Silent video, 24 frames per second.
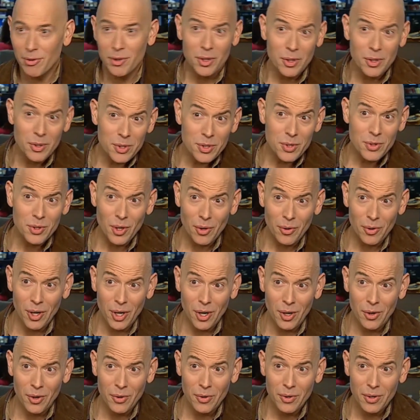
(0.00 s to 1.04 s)
for those who don't
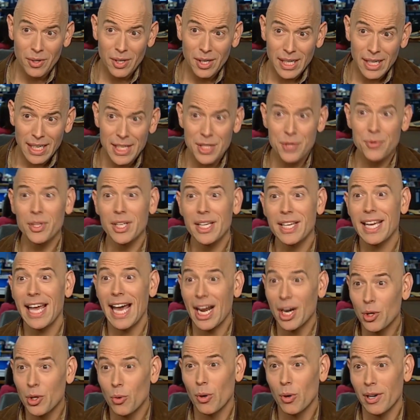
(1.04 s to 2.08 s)
know, is really a
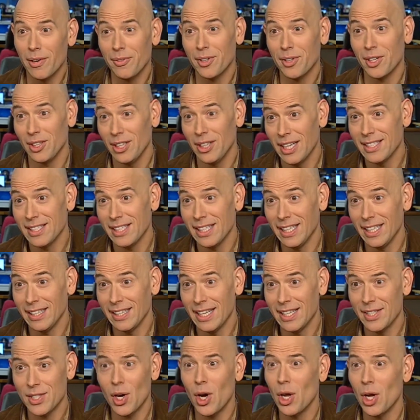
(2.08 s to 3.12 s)
category of collecting
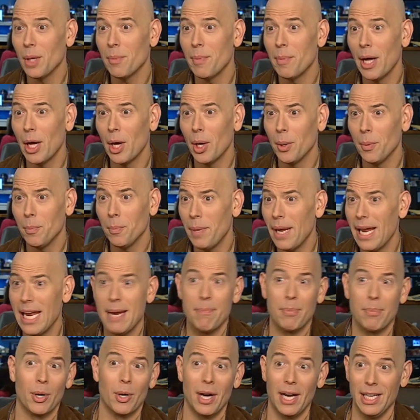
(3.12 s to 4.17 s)
that's all about
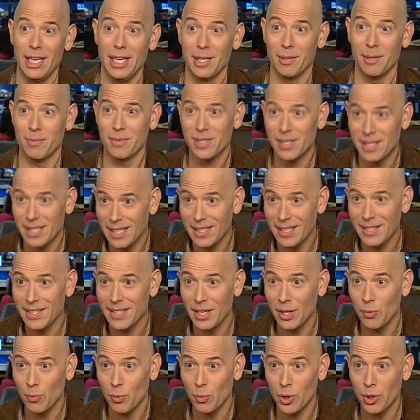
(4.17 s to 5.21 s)
paper items, things
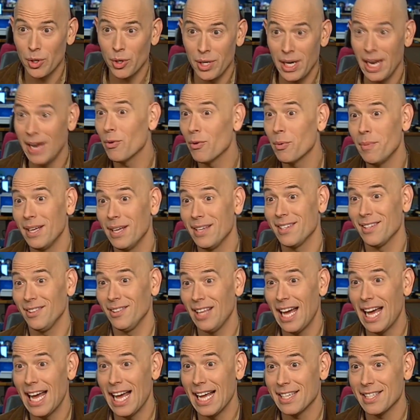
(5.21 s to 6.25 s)
that were never meant to
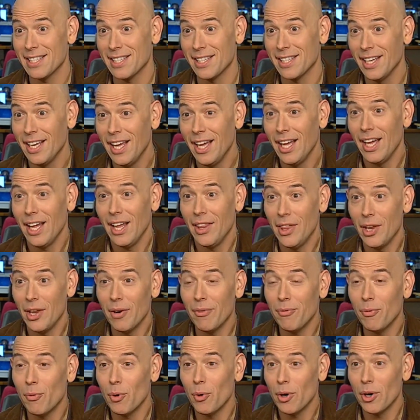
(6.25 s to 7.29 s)
last.
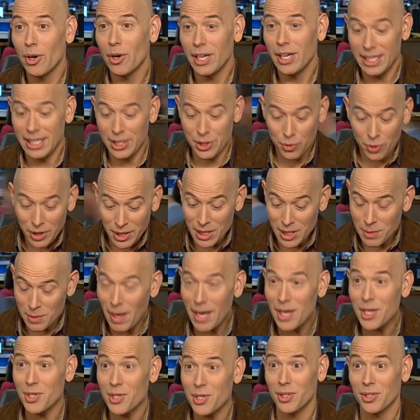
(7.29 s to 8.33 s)
Therefore, it's really
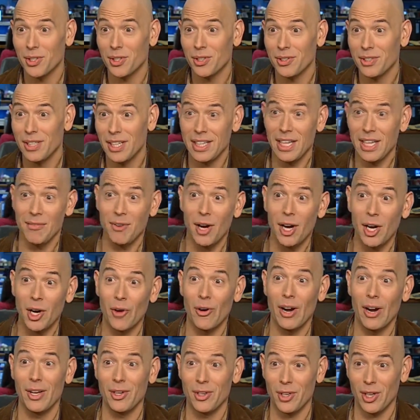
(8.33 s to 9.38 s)
special that they've hung
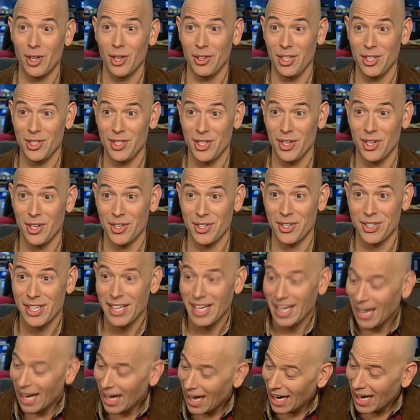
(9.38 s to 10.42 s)
around all these years.
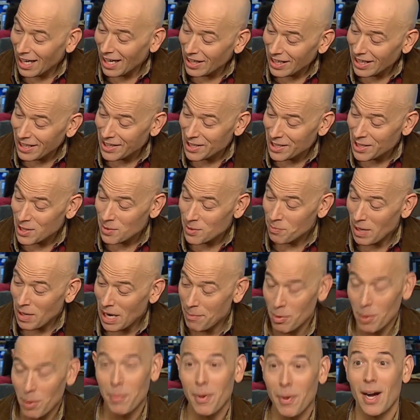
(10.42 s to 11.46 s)
I like this
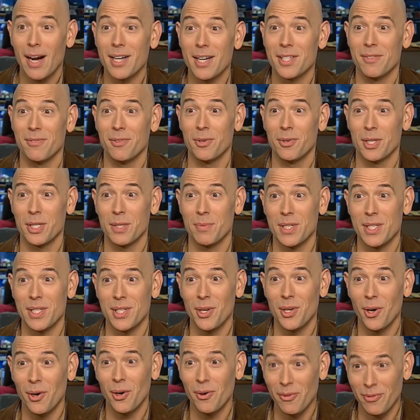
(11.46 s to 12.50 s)
paper box of Christmas
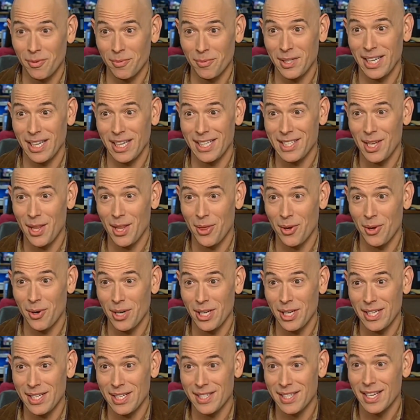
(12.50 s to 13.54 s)
snow from the
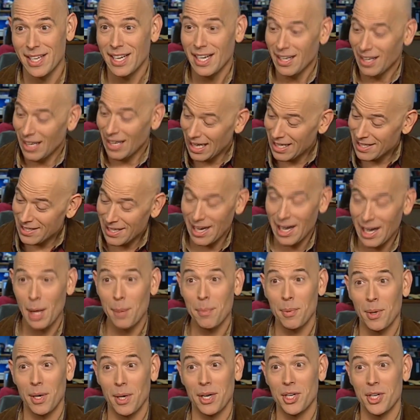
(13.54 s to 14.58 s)
1930s. I set it
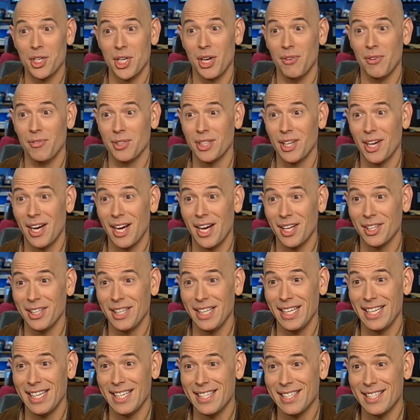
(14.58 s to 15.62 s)
up on a shelf at the
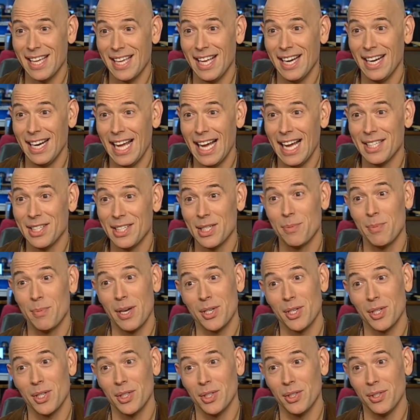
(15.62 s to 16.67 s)
holidays, and it adds a
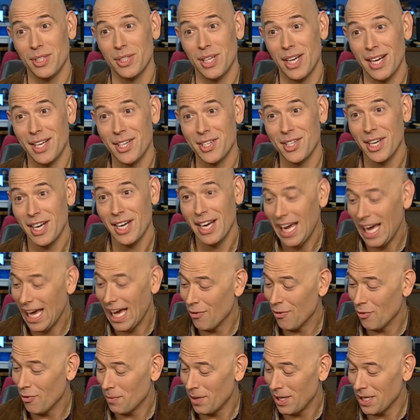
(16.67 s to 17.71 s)
special little touch
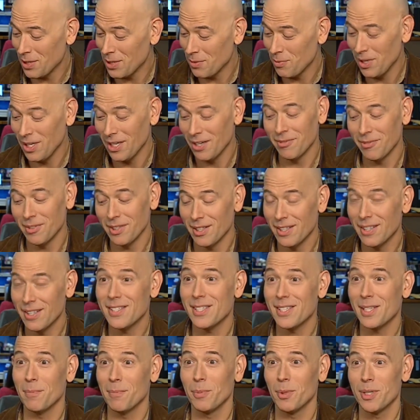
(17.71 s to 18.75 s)
and reminds me of a
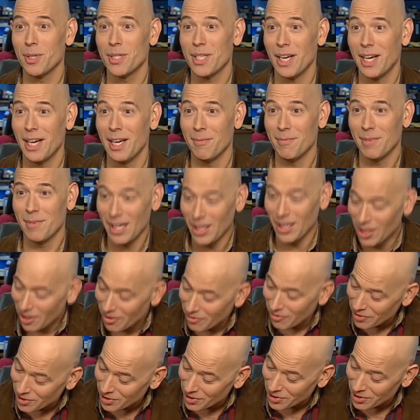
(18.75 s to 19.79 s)
simpler time. I
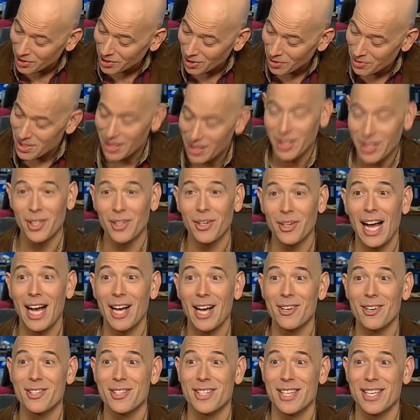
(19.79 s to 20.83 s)
love the cozy little
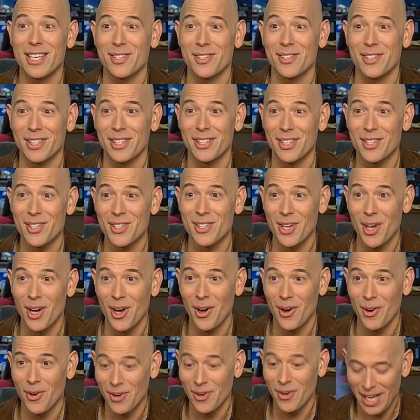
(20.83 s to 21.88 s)
house nestled in the
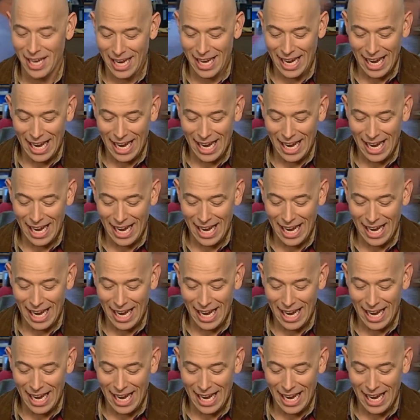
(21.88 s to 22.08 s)
snow.